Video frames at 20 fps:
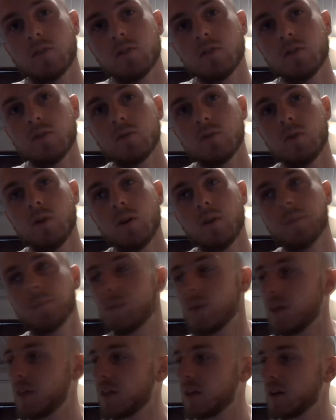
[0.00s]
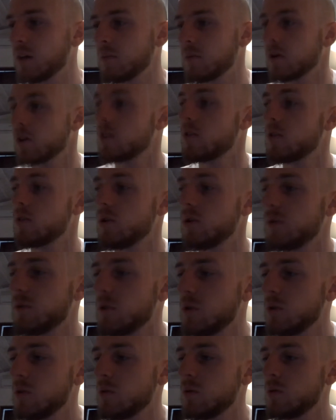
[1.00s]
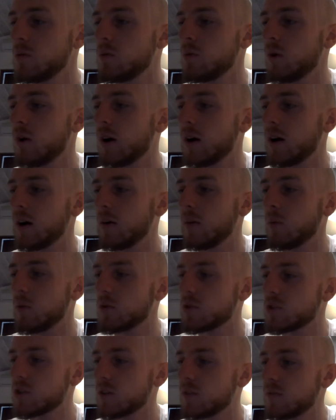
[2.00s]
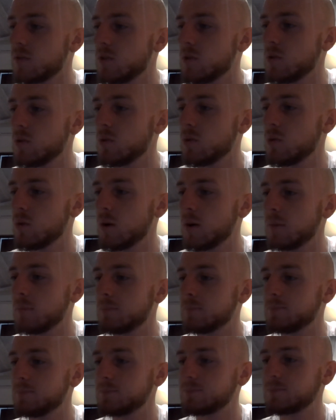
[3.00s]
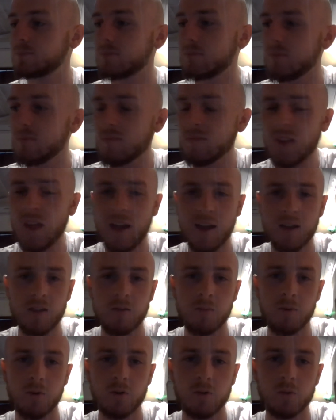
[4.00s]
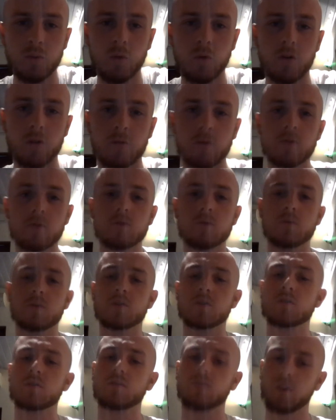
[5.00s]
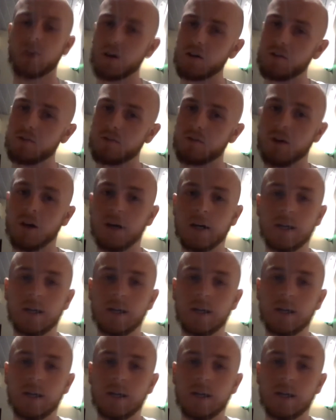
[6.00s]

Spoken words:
do a few watching a few Hack the Box walkthroughs, which is kind of